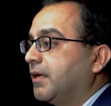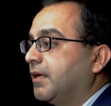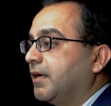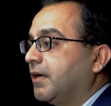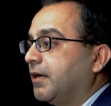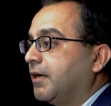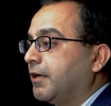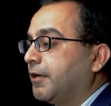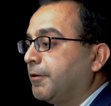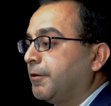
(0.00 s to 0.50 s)

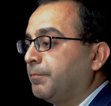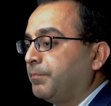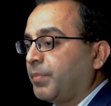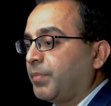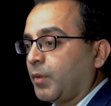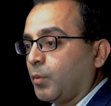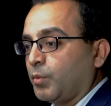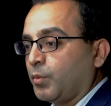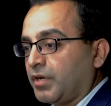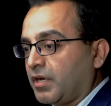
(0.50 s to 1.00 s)

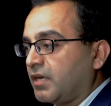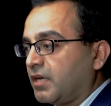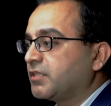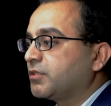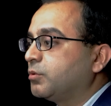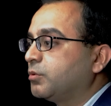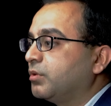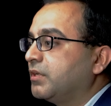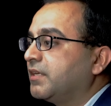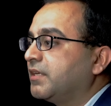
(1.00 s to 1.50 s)
Virat
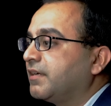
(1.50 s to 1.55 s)
Kohli